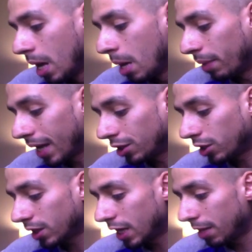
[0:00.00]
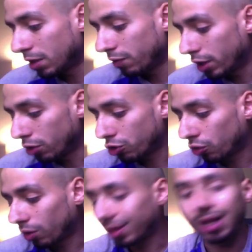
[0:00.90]
But yeah, just to keep this video
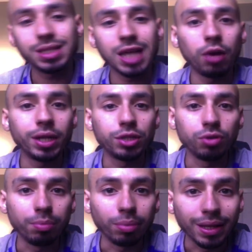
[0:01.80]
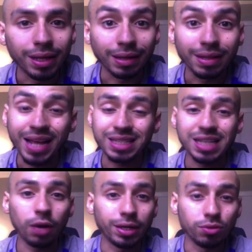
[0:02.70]
short, that's how I do the breathing. That's
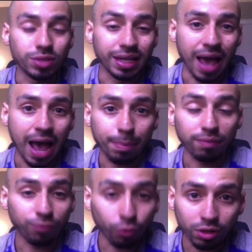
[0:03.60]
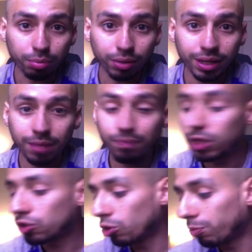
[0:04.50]
how I use the app for the breathing.
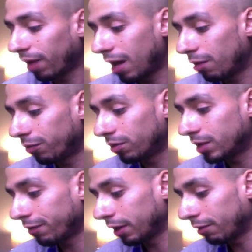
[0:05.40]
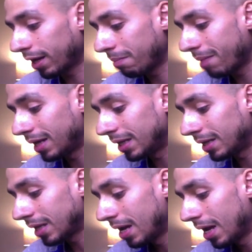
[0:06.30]
Super helpful, definitely recommend
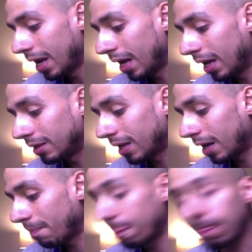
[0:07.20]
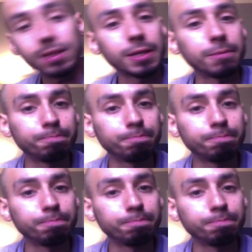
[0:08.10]
it, and that's it.